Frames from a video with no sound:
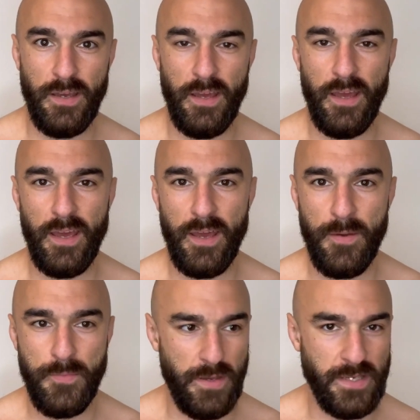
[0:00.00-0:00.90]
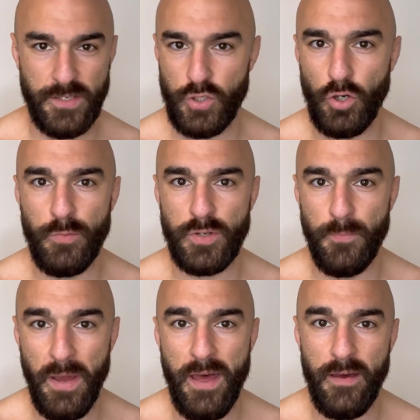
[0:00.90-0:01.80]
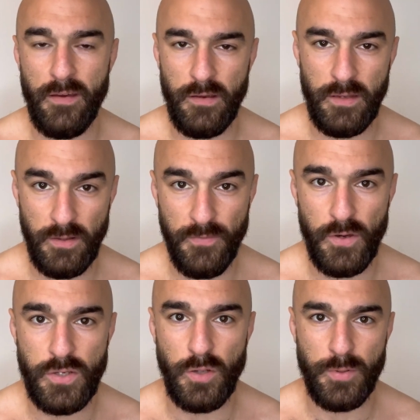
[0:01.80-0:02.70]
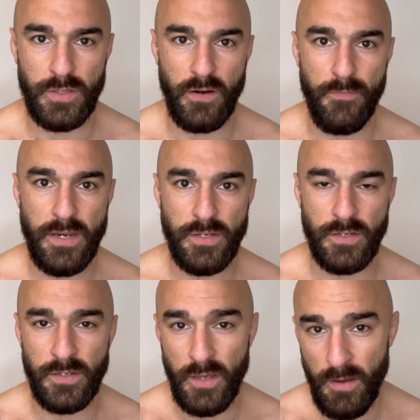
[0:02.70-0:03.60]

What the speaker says: is so much better in the first option that I've mentioned.